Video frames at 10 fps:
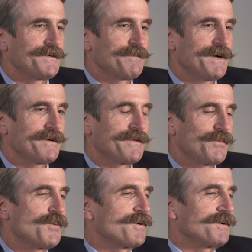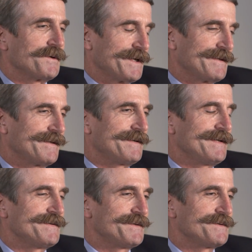It's part of the world that
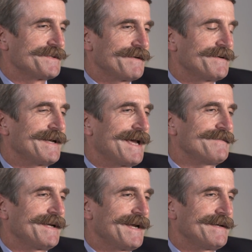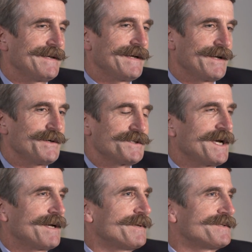these students have to navigate, and our
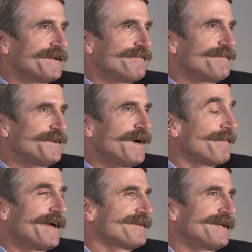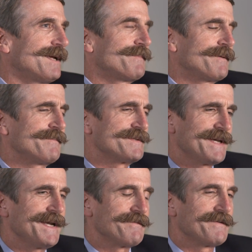job is to do our best to keep them
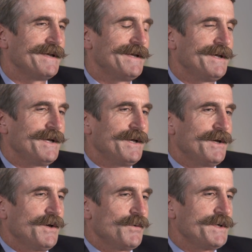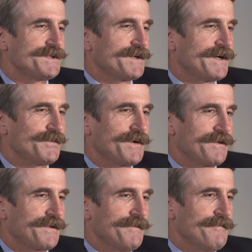safe. We start
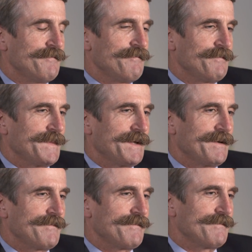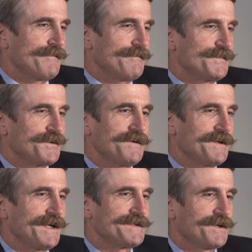with certain
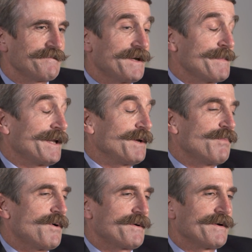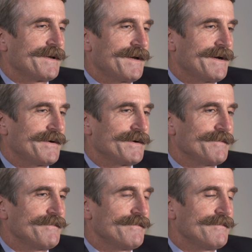things that are fundamentally important our
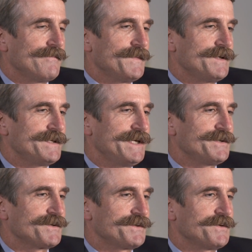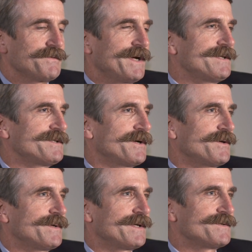teacher student
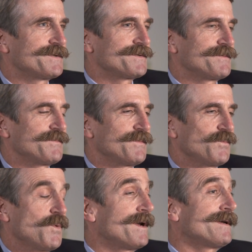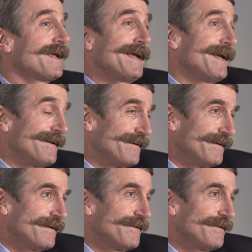ratio is 1 to 8.